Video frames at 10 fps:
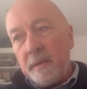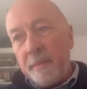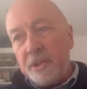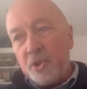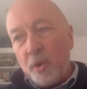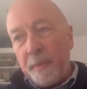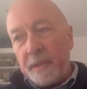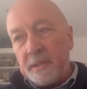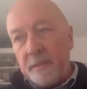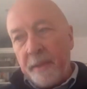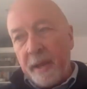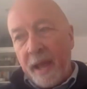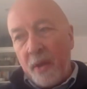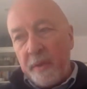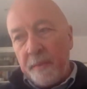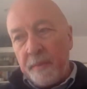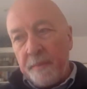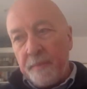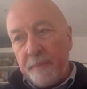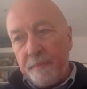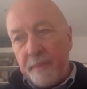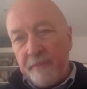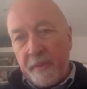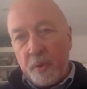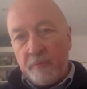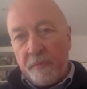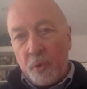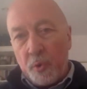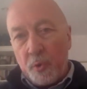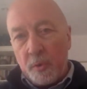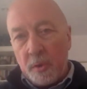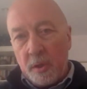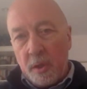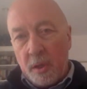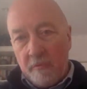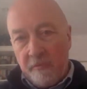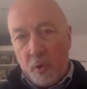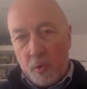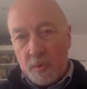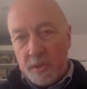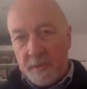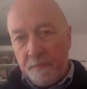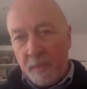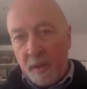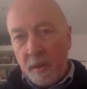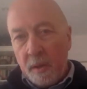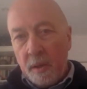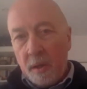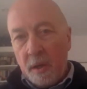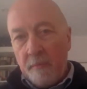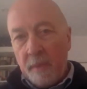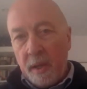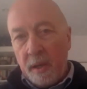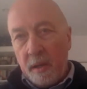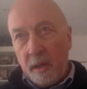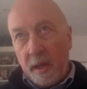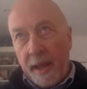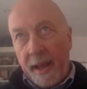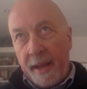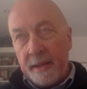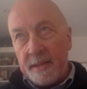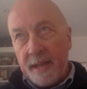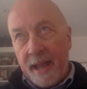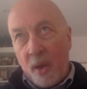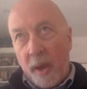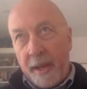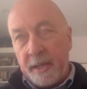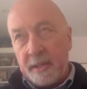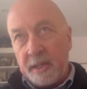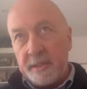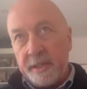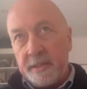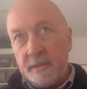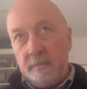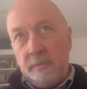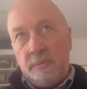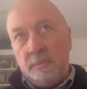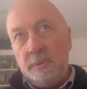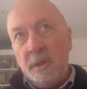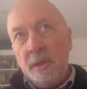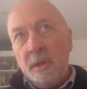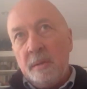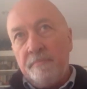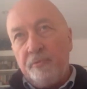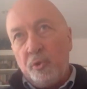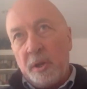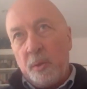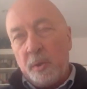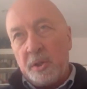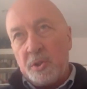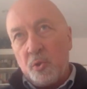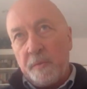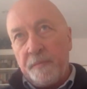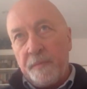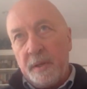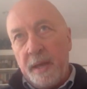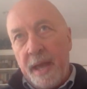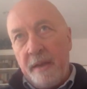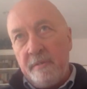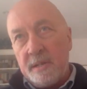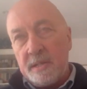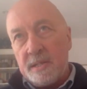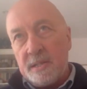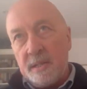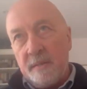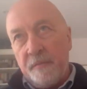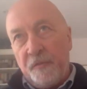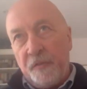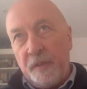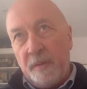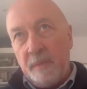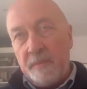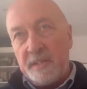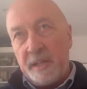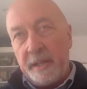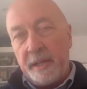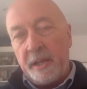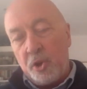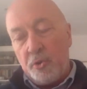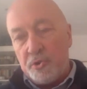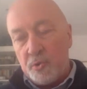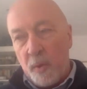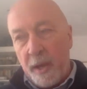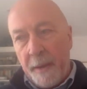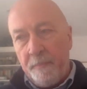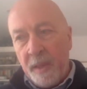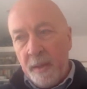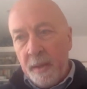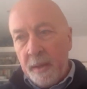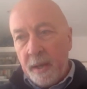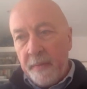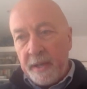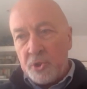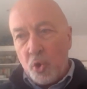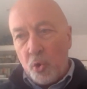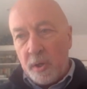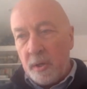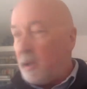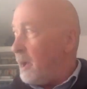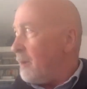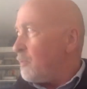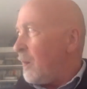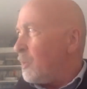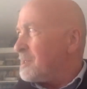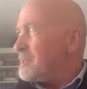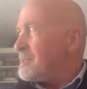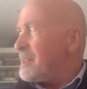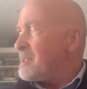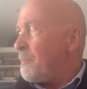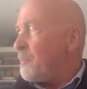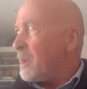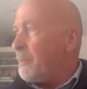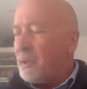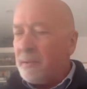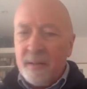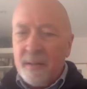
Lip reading: me talk a bit about how the Brotherhood Review arose and how I conducted it, and broadly what the sort of areas of study and conclusions were, and then talk. I want to say something about